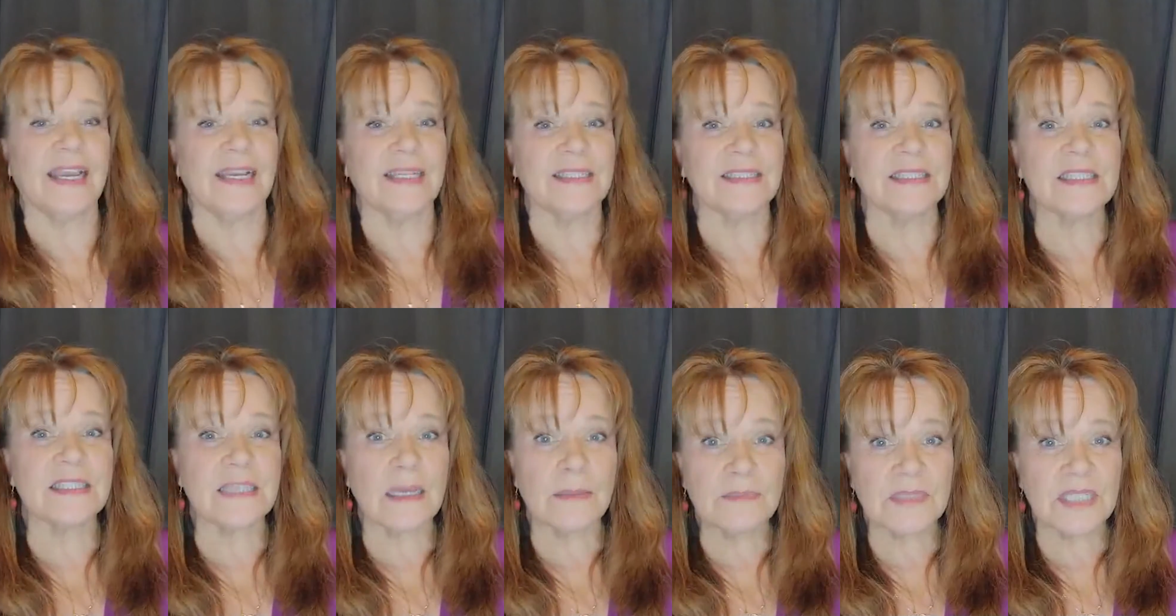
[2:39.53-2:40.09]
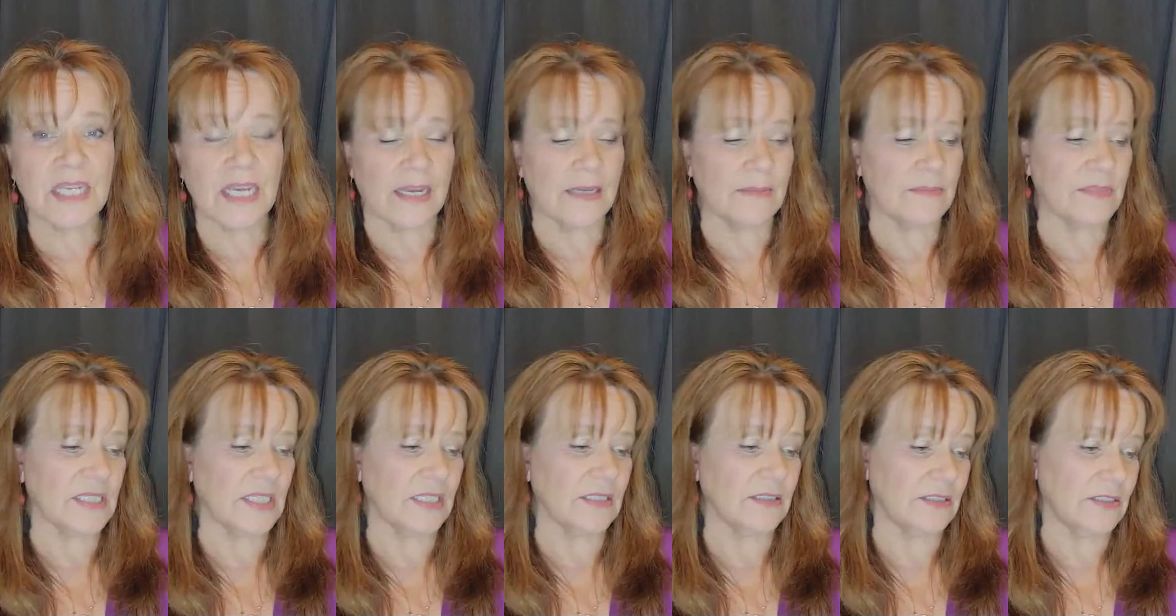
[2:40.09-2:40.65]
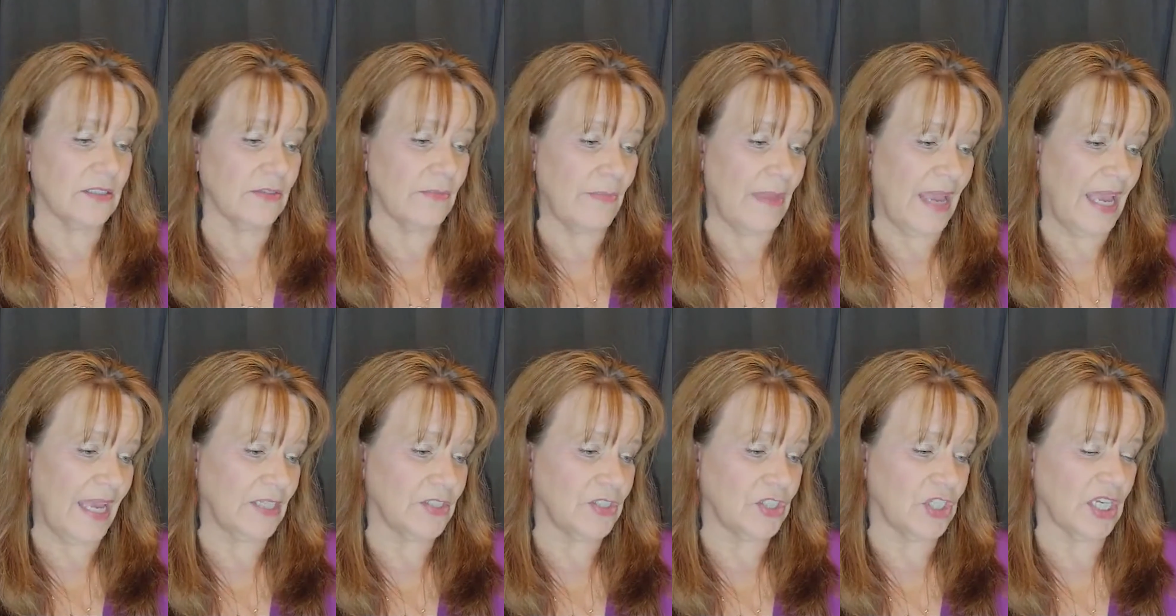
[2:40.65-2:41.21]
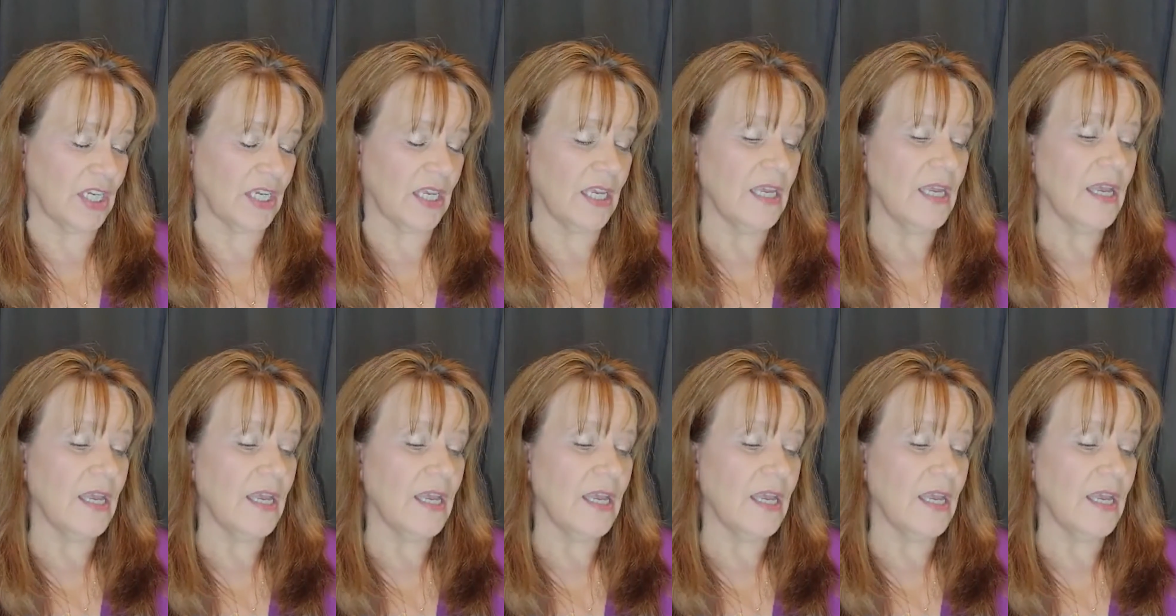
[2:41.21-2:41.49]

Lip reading: and sometimes a little magic.